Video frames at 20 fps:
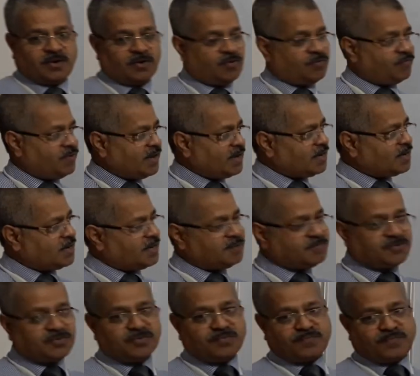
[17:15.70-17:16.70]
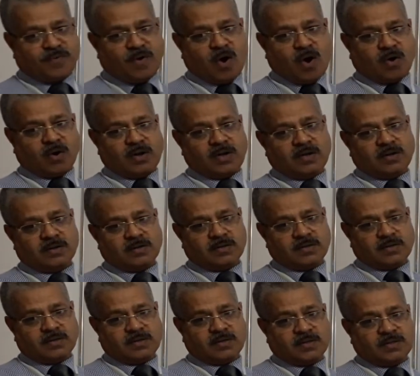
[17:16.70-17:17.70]
When leaves fall,
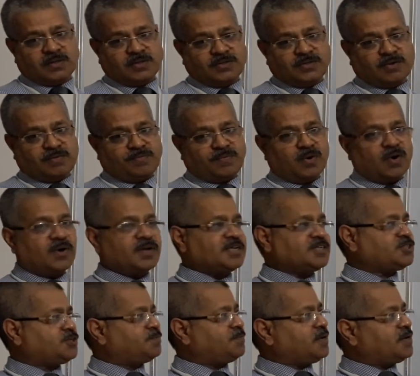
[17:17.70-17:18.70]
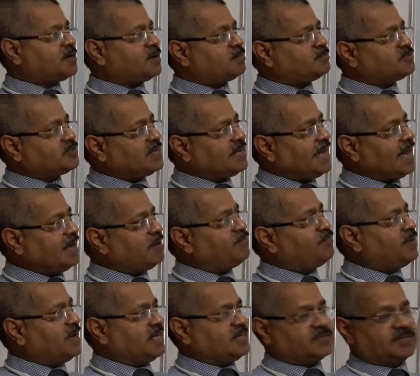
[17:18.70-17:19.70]
the forest becomes
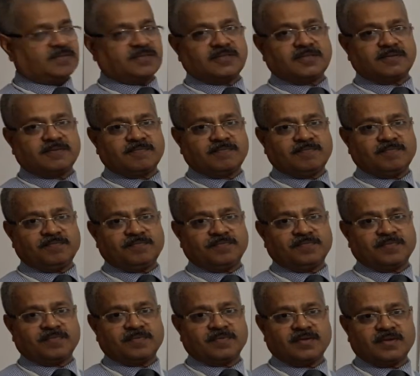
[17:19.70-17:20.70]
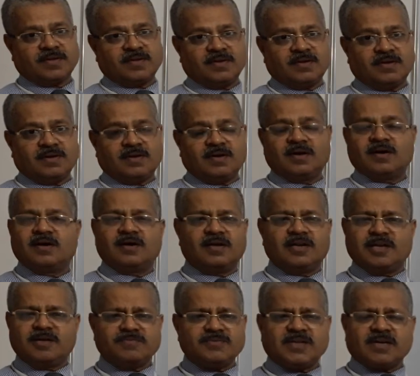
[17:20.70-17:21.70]
lifeless.
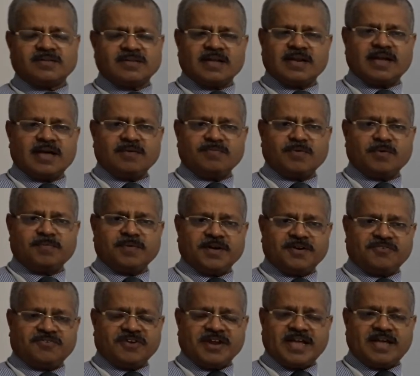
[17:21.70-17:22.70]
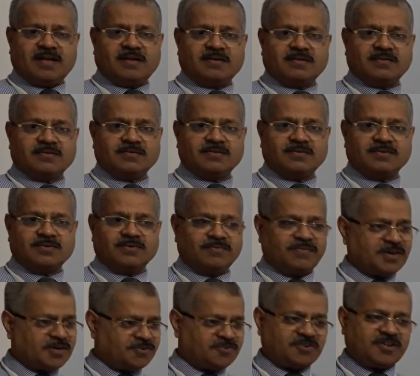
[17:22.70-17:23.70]
Leaves are the life of a tree.
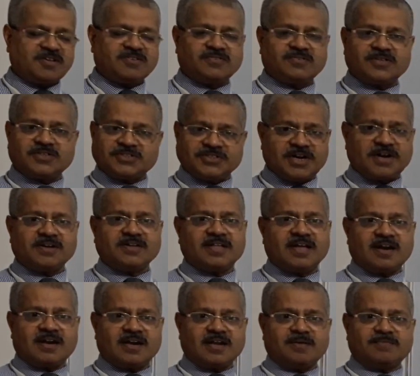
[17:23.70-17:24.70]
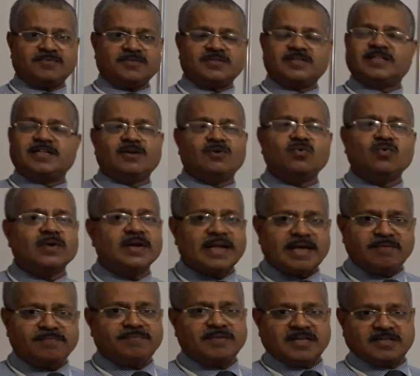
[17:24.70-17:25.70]
When trees shed their leaves, they look
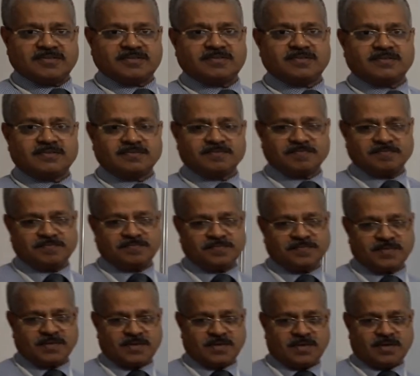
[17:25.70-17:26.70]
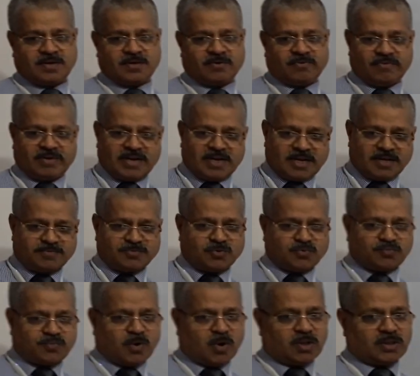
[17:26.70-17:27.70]
lifeless. When leaves
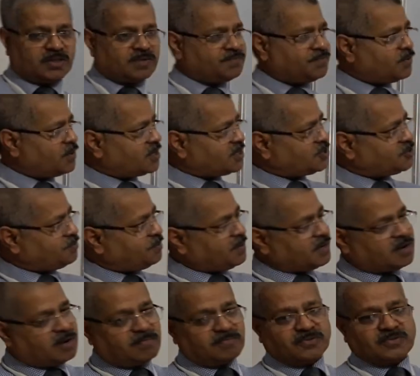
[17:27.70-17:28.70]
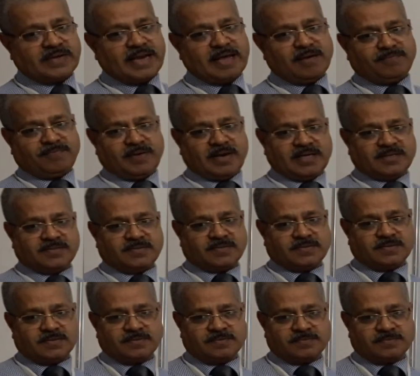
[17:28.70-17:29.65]
fall, the forest becomes lifeless.